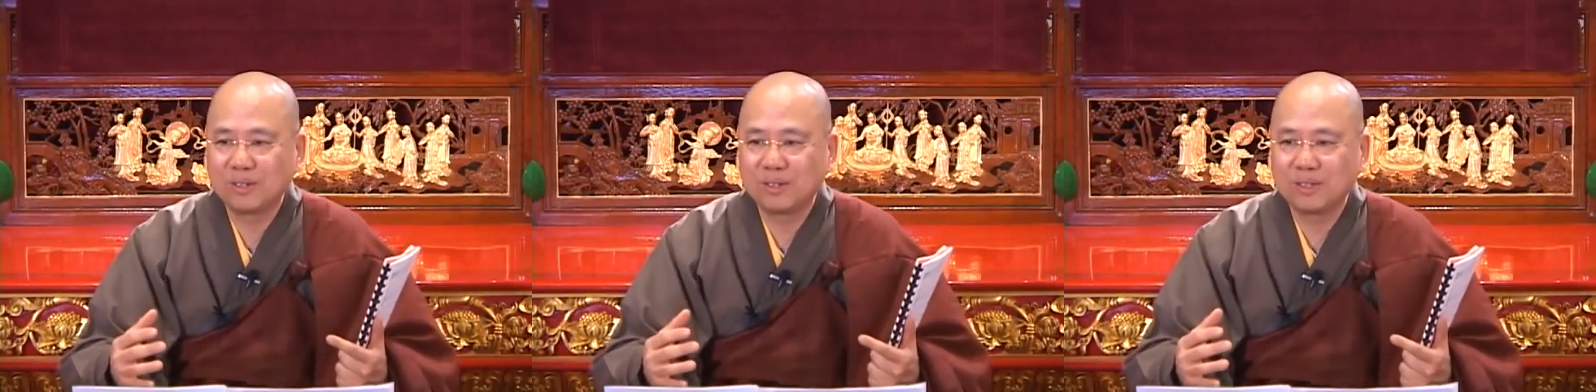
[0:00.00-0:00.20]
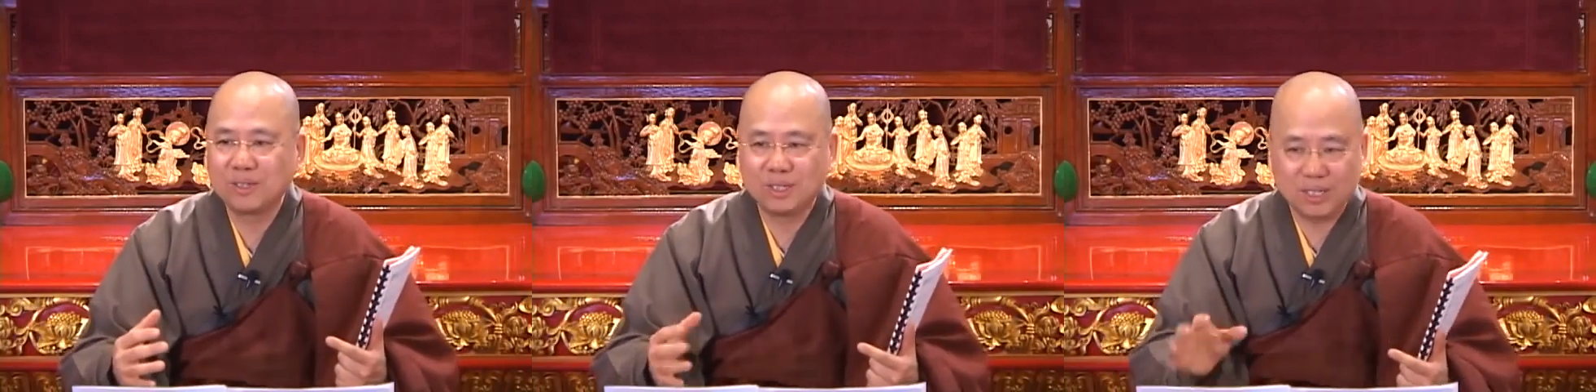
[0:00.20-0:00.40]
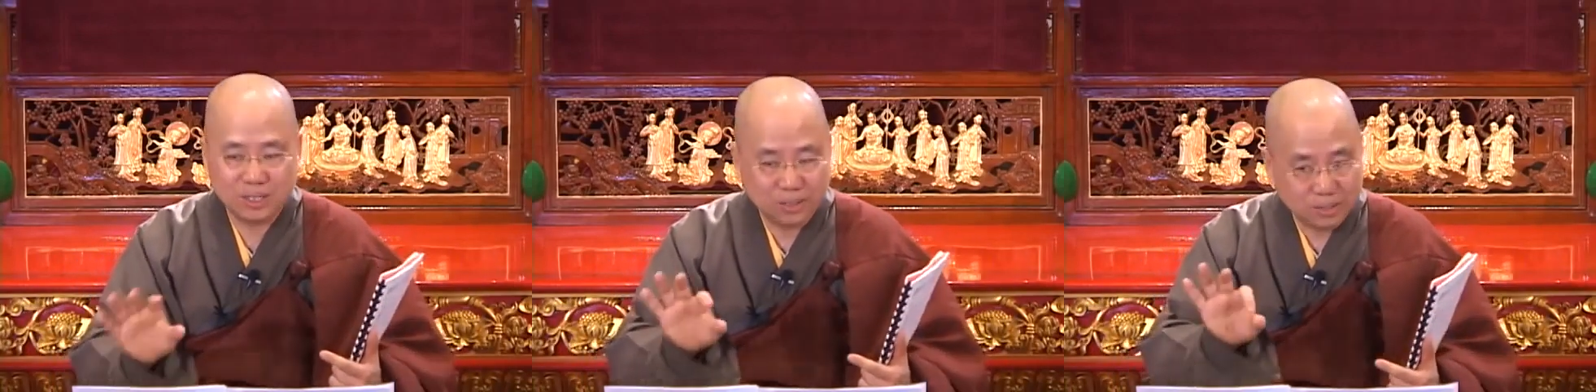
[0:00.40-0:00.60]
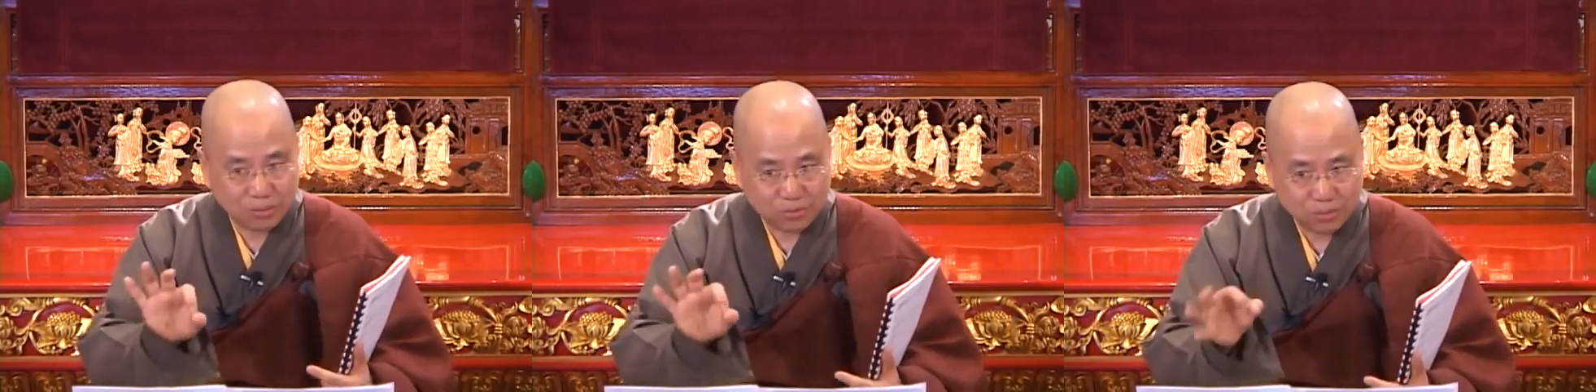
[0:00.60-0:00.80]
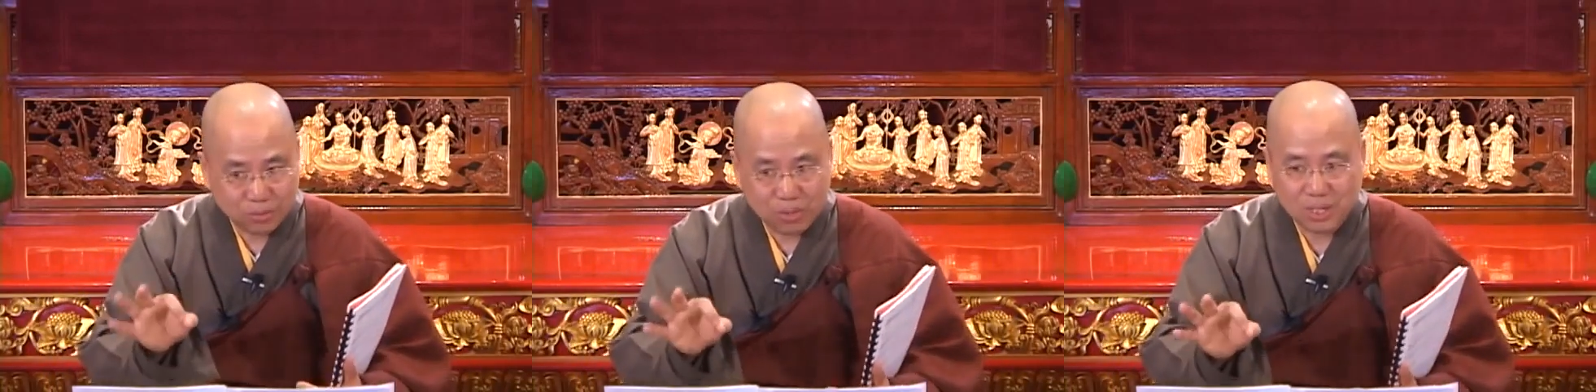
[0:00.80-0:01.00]
Is the
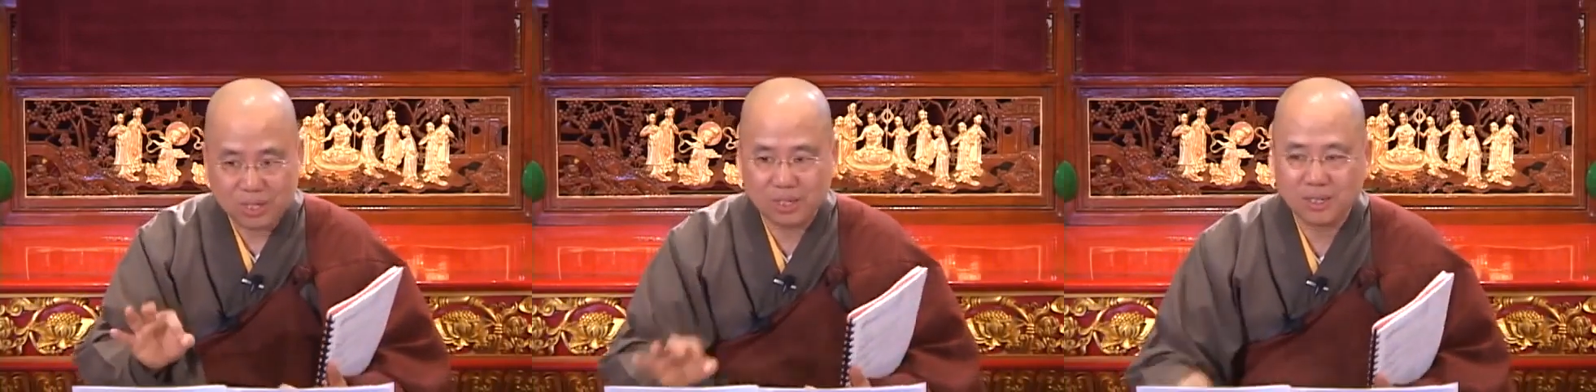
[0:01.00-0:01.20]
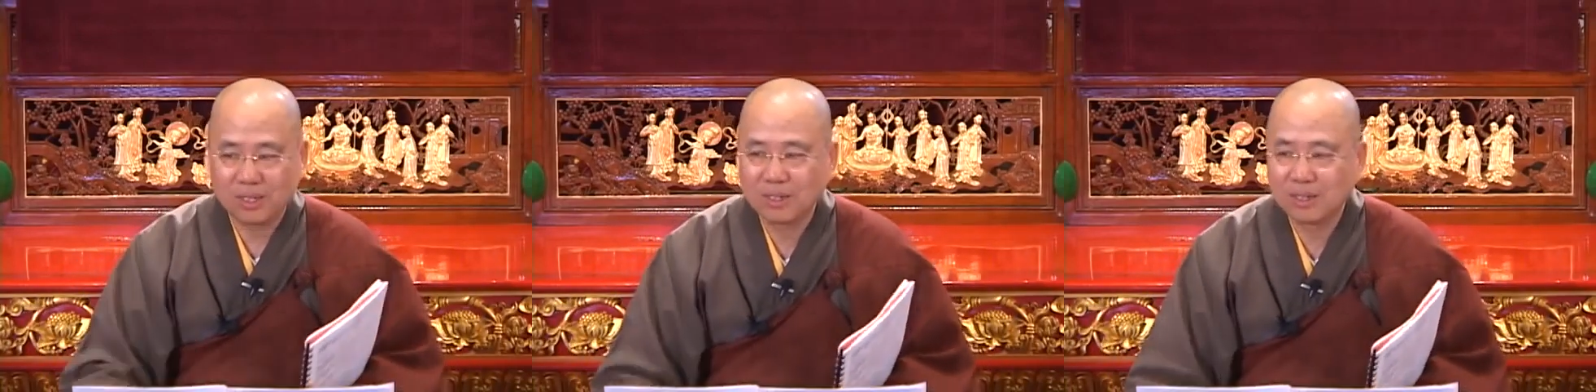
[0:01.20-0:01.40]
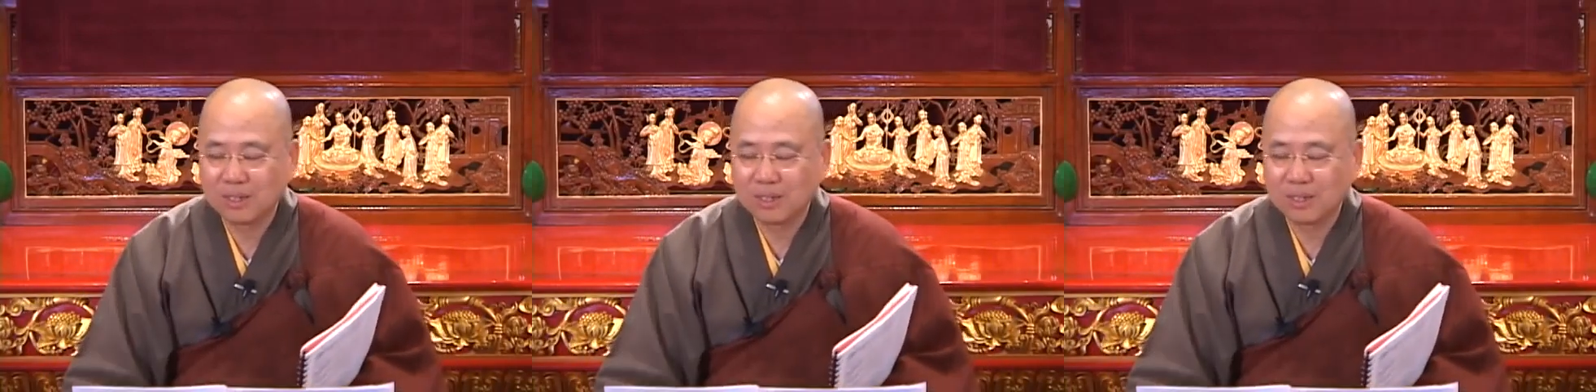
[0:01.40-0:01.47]
three.